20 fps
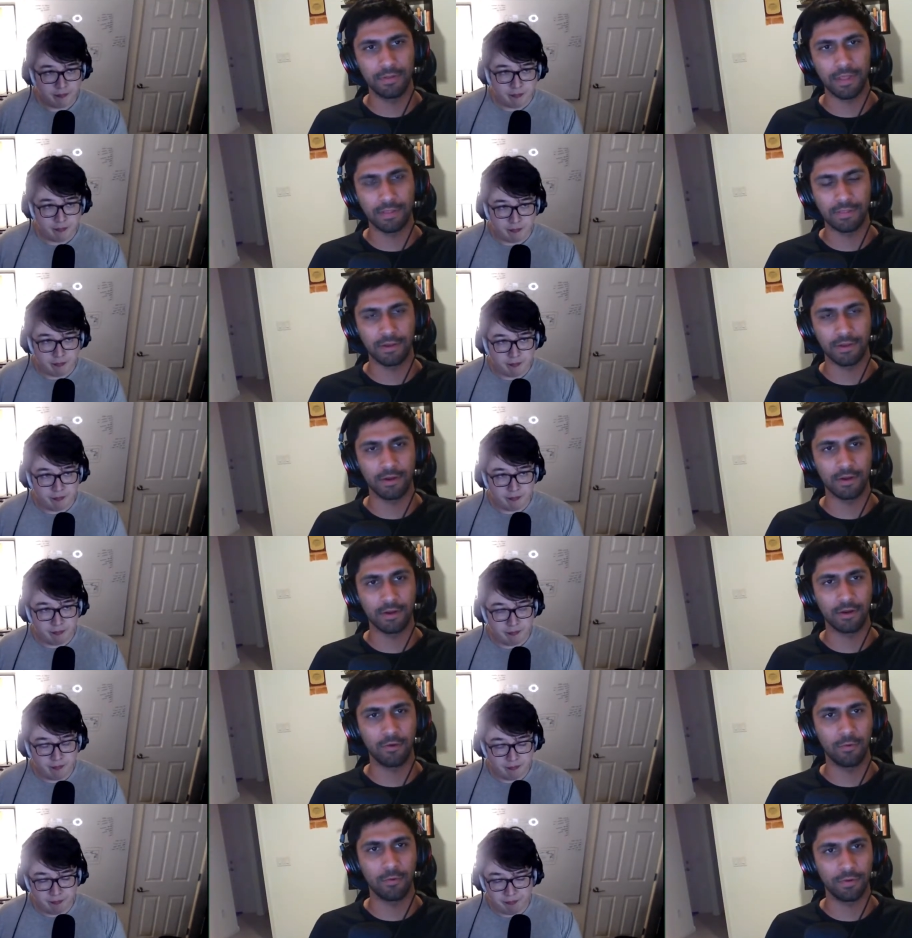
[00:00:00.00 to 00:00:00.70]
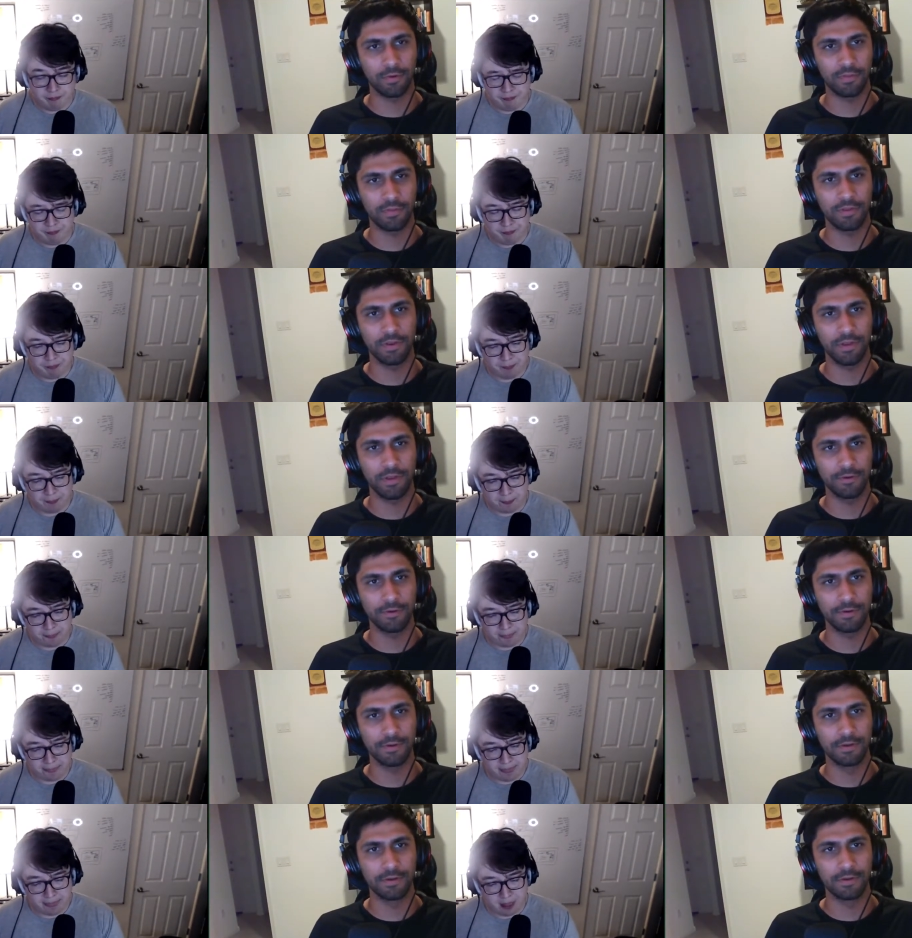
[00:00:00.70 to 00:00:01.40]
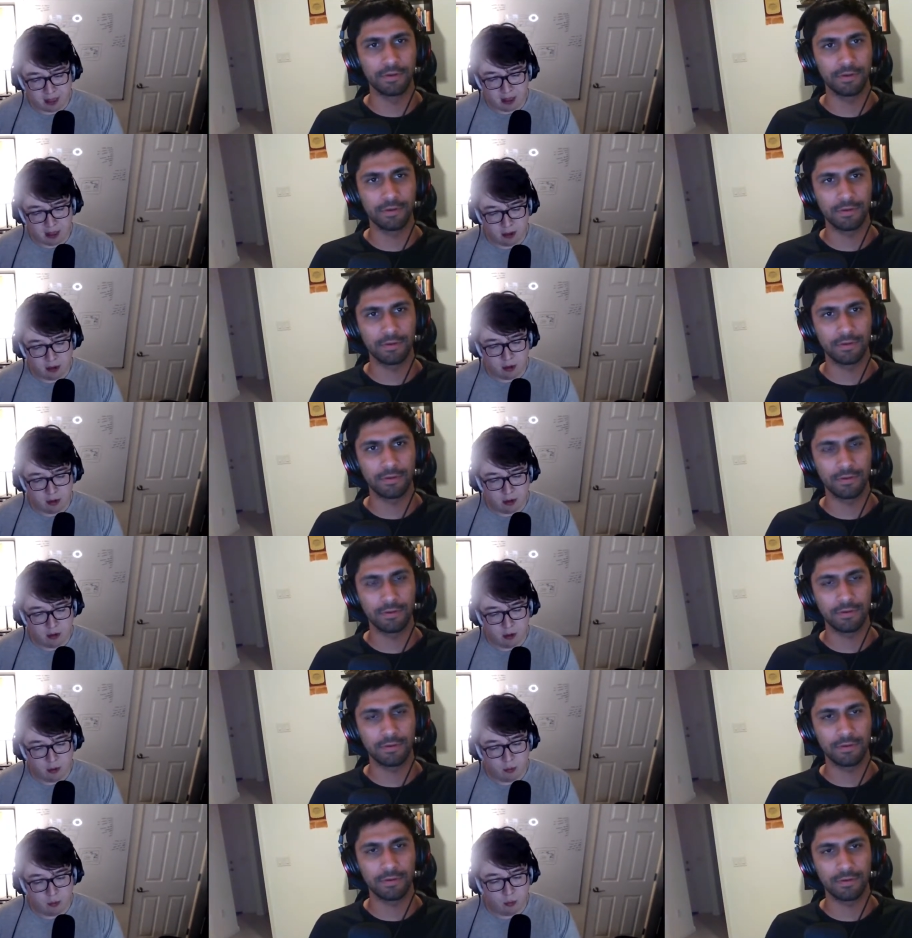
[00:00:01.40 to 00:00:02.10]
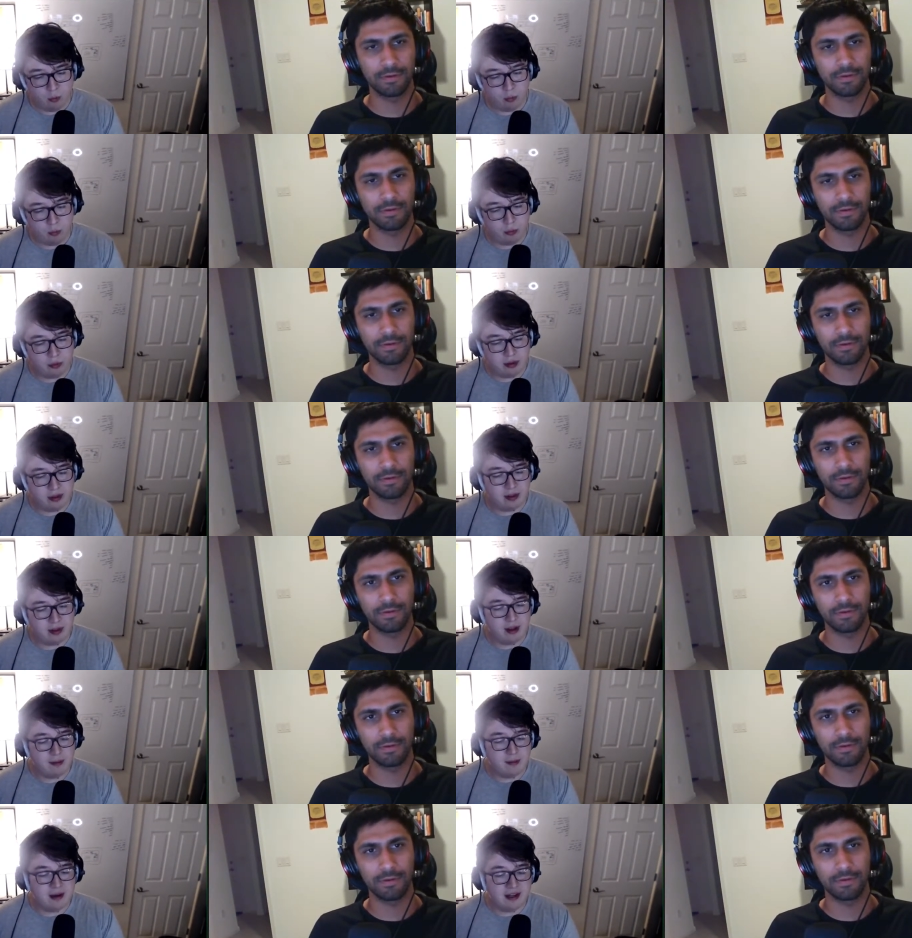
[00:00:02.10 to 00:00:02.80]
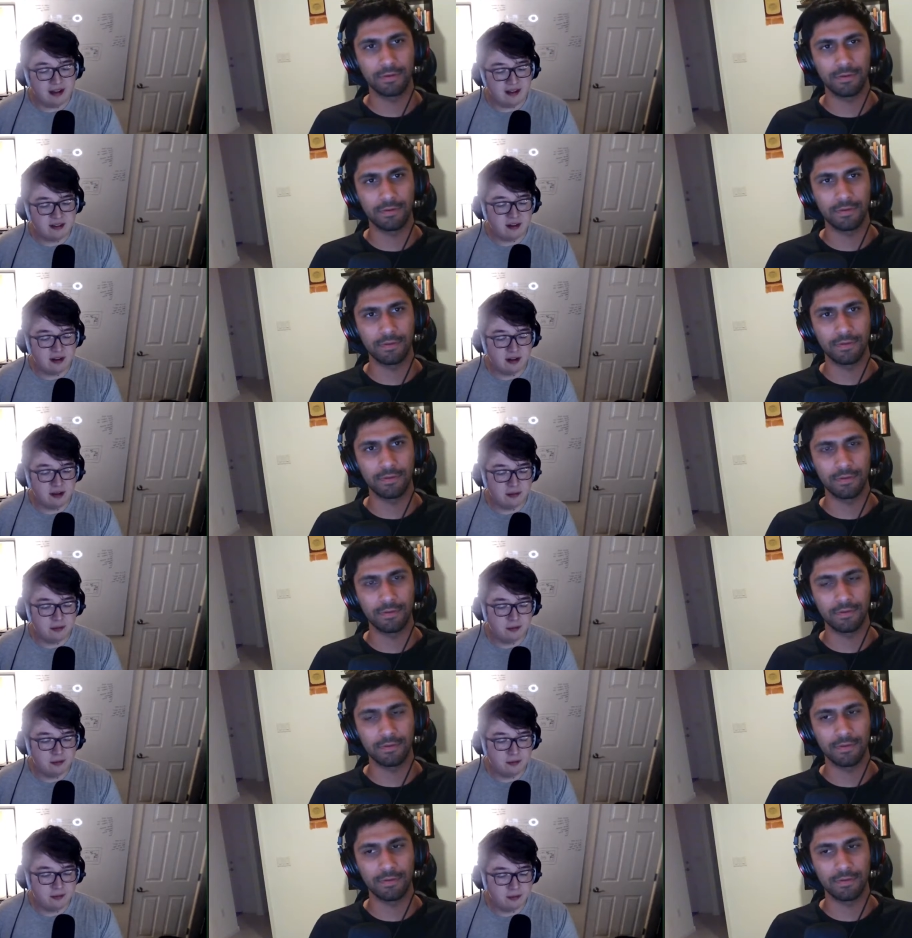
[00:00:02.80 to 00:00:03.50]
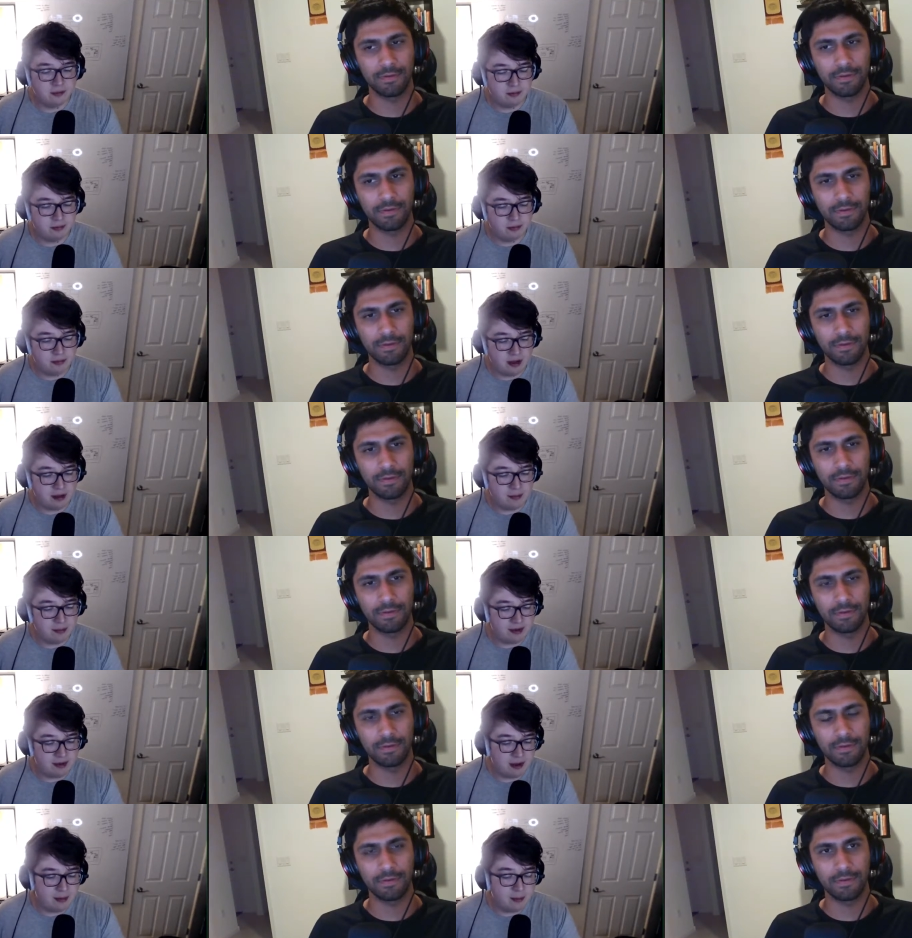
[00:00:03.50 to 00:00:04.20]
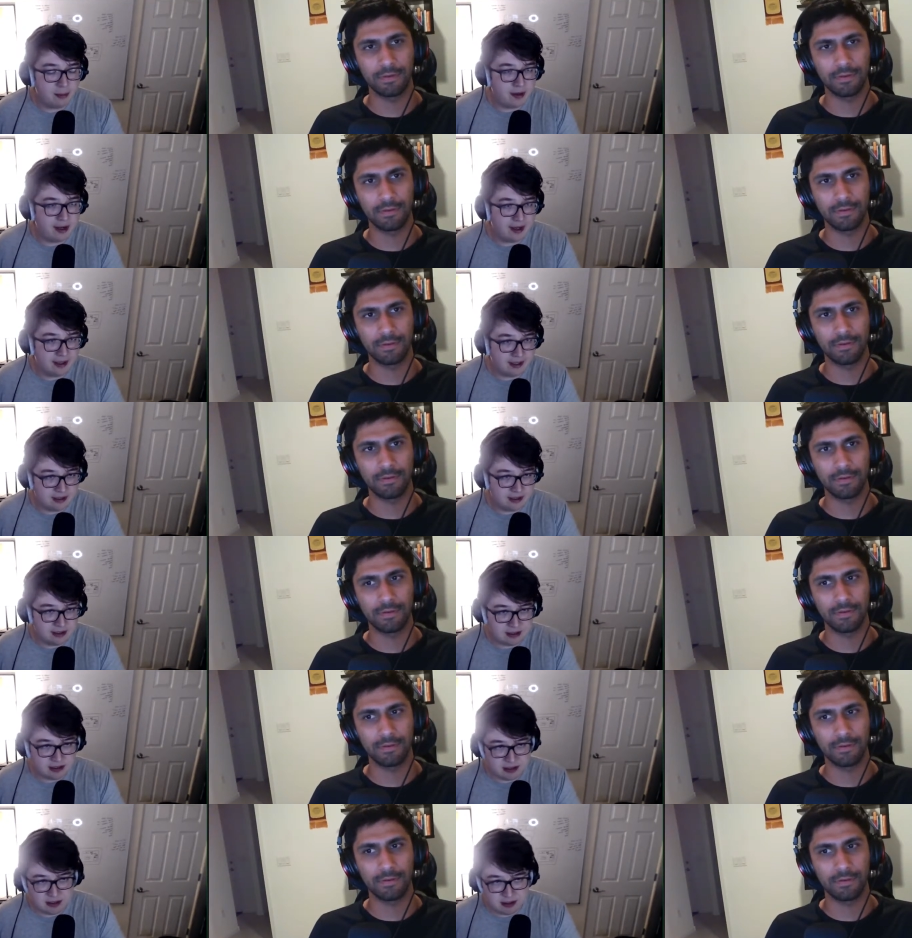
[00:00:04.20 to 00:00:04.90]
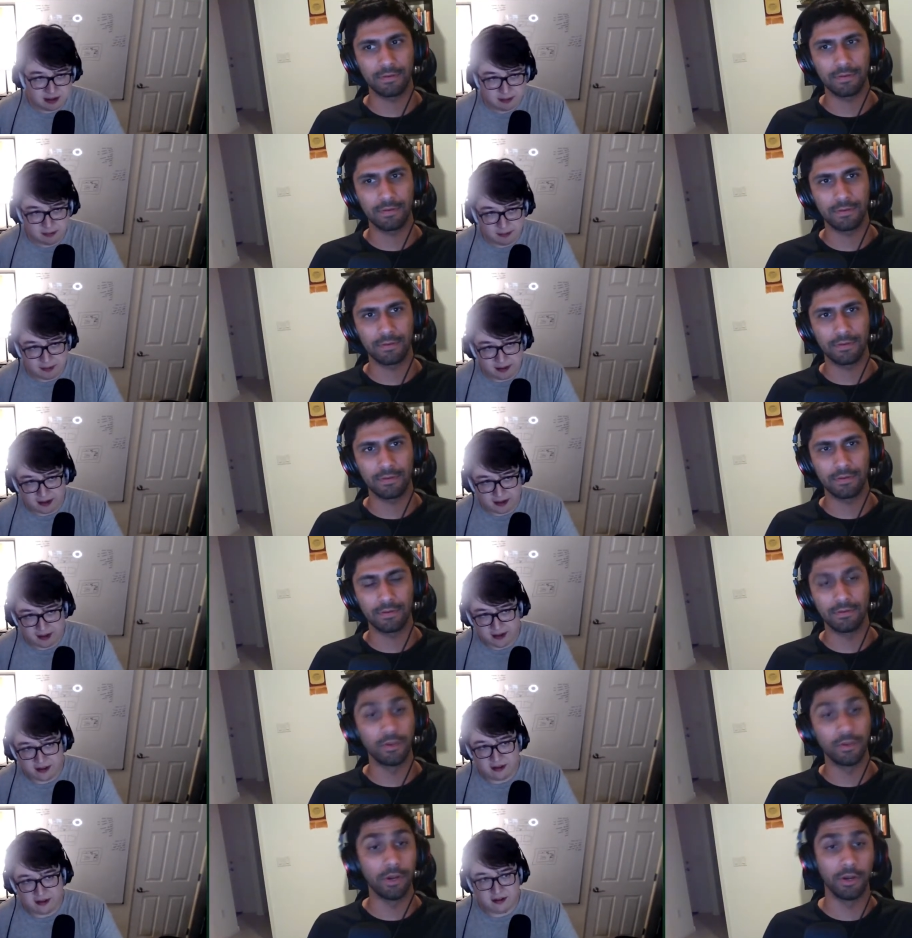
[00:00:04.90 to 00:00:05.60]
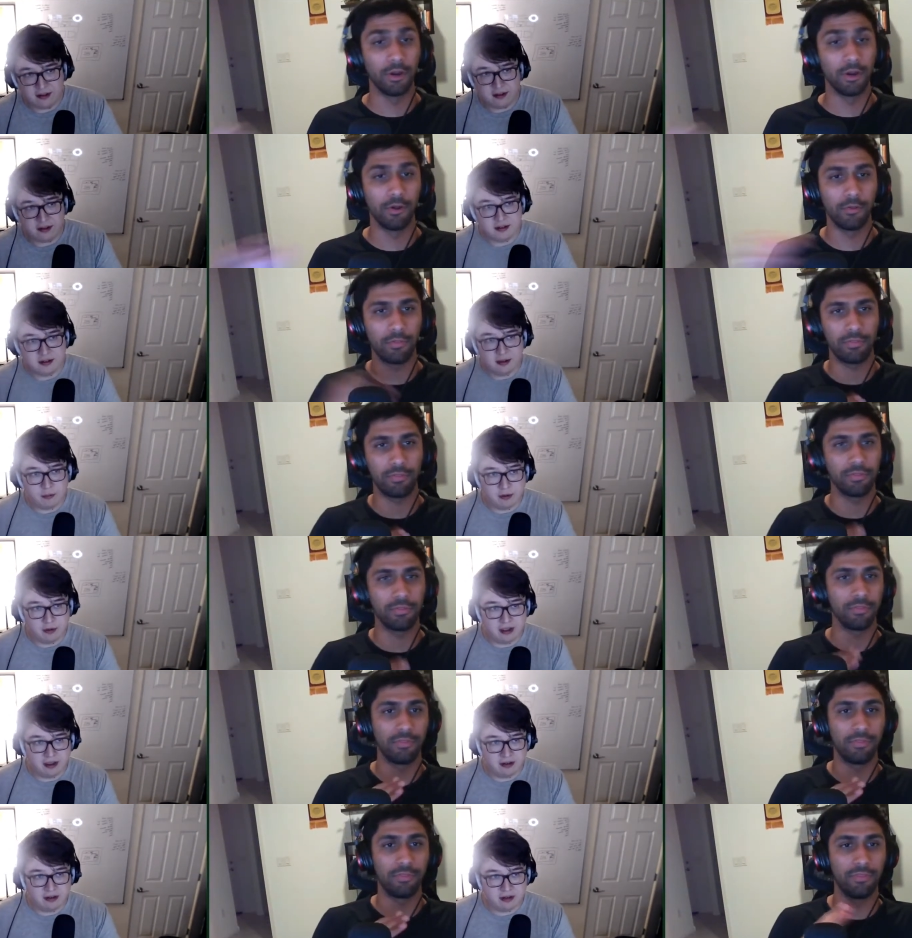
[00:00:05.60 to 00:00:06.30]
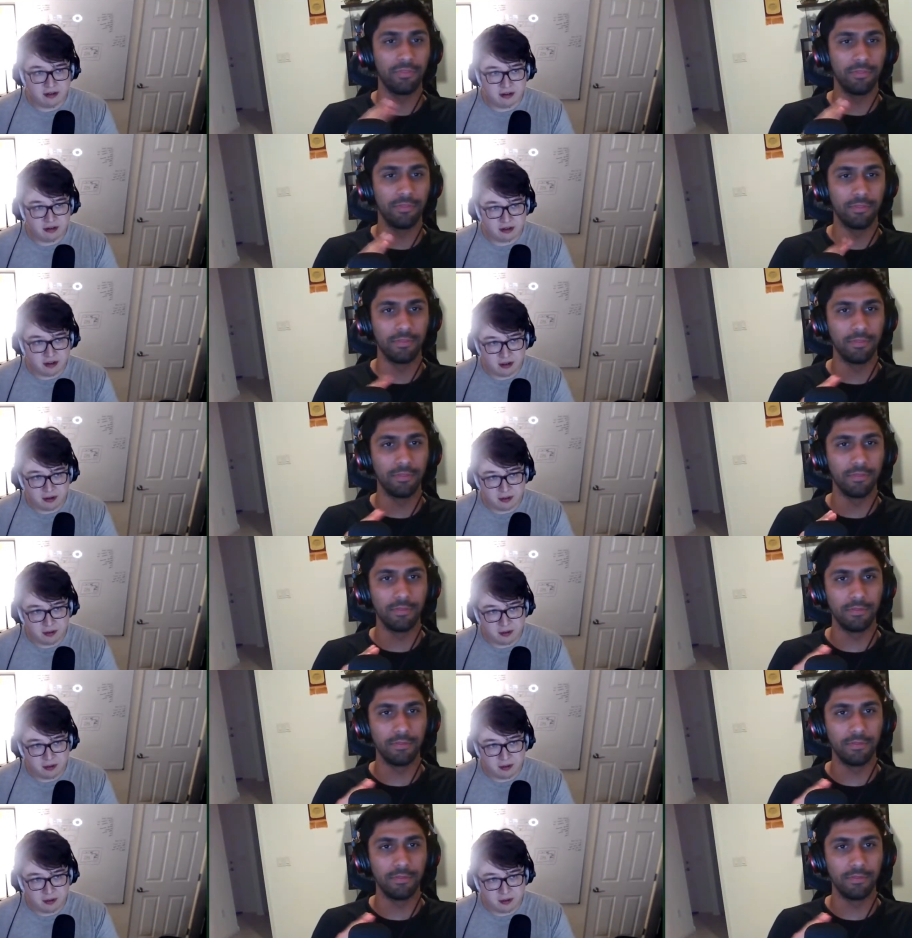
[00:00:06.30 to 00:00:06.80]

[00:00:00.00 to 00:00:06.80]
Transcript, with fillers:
Speaker 1: like they're core to Node.
Speaker 2: Well, I mean, it's still a f- npm package. Like it's still no, someone no, no. else's code